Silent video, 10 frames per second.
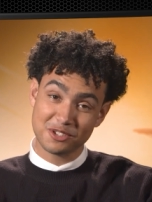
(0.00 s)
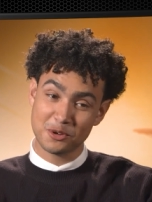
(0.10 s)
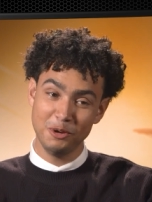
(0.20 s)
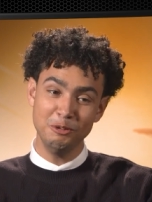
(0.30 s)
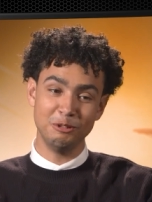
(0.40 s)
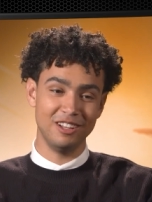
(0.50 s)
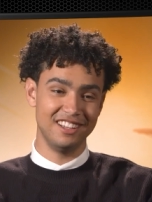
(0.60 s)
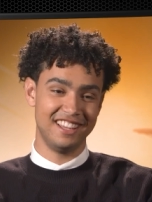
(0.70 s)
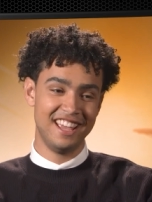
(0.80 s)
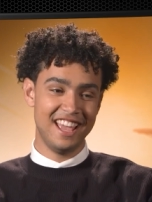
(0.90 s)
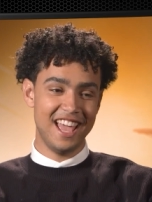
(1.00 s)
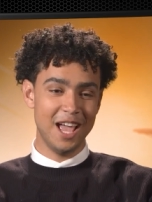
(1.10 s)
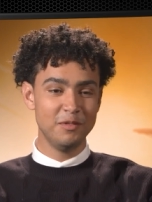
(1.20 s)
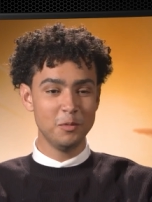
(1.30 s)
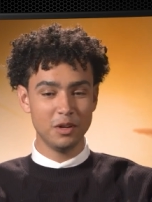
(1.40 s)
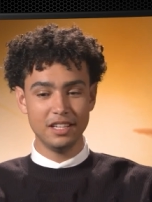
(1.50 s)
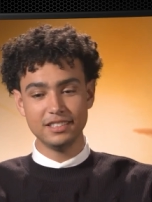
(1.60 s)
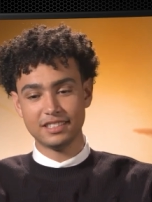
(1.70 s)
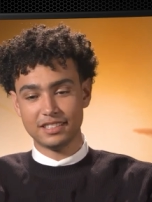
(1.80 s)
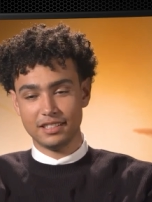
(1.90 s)
it's true. Like everyone
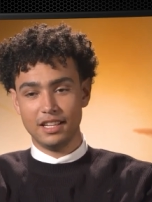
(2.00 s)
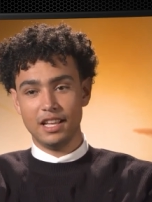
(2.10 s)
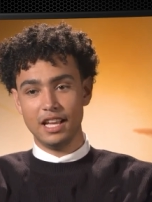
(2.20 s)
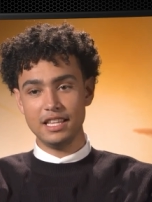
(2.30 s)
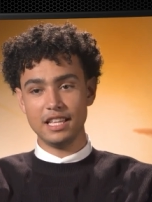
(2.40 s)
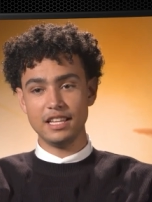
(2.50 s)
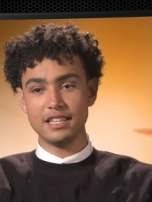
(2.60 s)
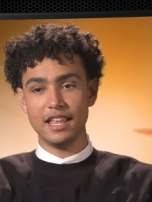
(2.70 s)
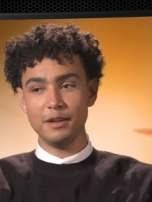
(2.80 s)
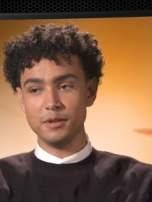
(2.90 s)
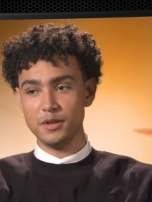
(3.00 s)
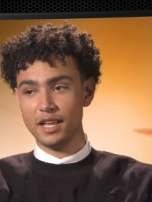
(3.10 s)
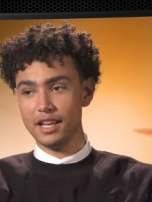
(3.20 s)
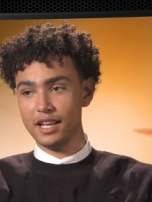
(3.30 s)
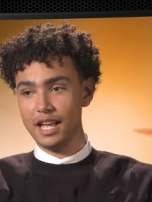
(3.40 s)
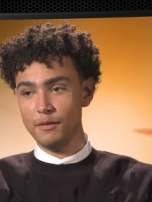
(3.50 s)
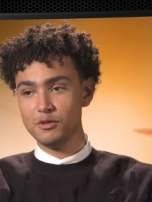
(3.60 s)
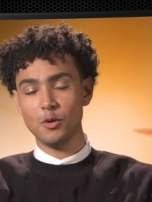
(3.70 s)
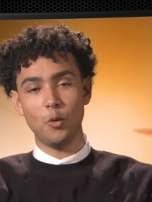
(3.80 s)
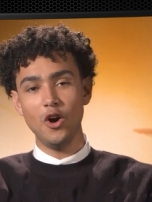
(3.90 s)
is. At the end of the day, when you get
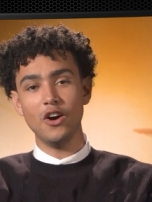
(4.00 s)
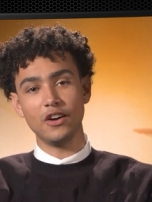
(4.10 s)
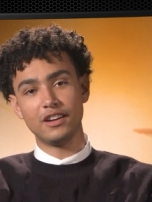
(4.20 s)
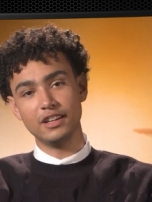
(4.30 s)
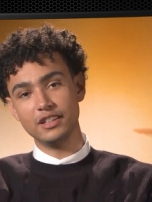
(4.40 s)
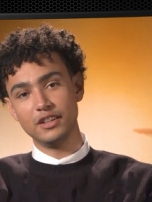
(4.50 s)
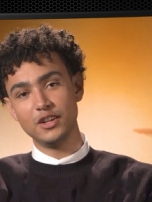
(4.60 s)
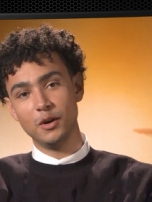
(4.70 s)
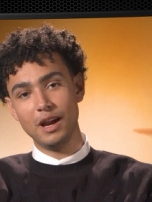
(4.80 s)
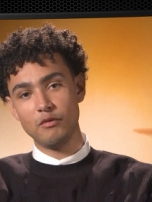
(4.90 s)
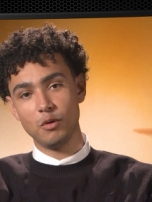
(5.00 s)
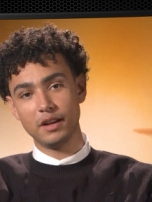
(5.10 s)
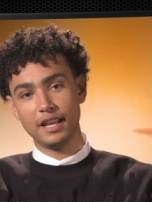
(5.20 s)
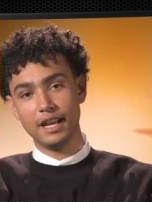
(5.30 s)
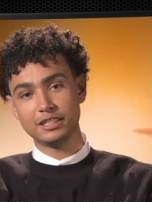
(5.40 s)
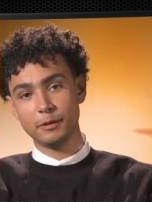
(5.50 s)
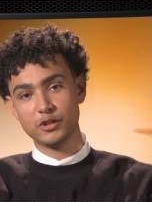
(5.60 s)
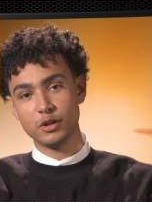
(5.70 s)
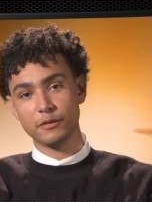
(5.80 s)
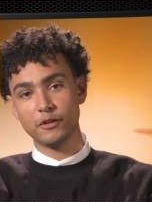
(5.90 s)
everyone's at work, and you know everyone cares,
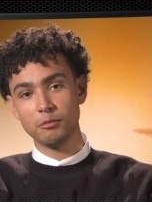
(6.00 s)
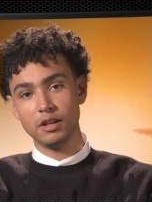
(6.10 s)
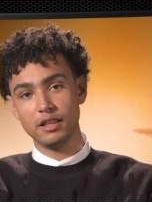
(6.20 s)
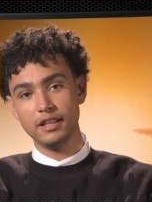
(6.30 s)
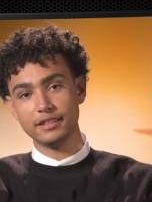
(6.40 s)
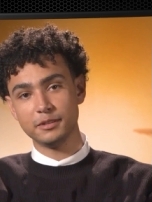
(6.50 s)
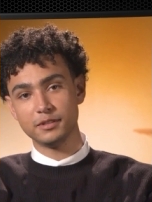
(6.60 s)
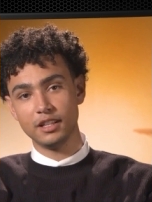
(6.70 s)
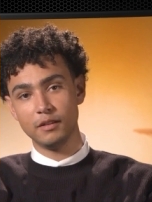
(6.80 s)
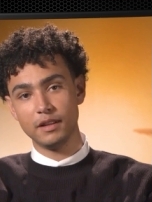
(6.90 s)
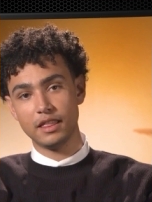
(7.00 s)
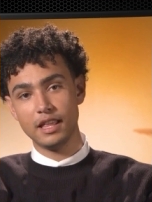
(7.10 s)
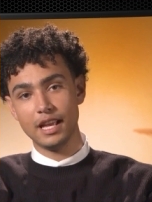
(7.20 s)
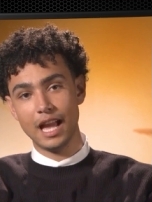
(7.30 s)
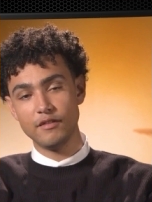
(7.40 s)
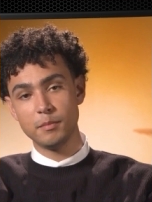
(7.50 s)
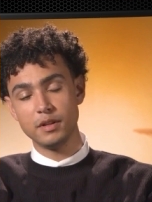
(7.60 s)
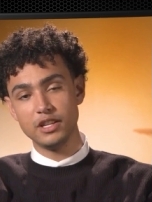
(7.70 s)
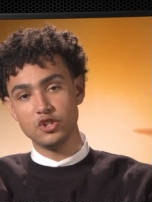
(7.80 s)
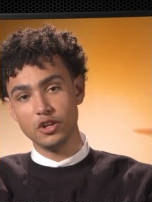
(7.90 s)
especially in a film like this, it's a lovely thing.
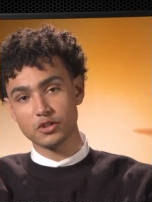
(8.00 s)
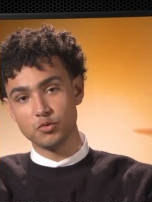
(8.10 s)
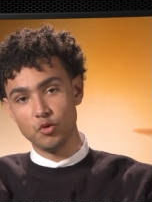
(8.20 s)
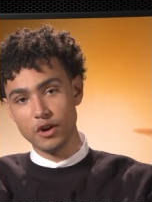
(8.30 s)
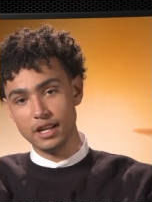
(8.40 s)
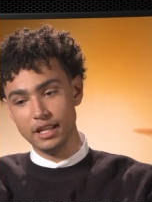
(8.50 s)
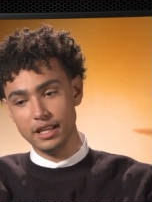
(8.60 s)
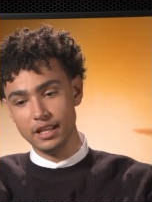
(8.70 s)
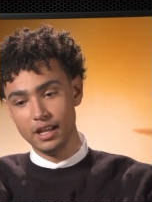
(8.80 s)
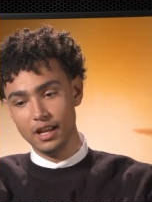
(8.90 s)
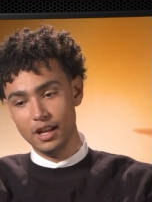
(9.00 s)
Everybody just really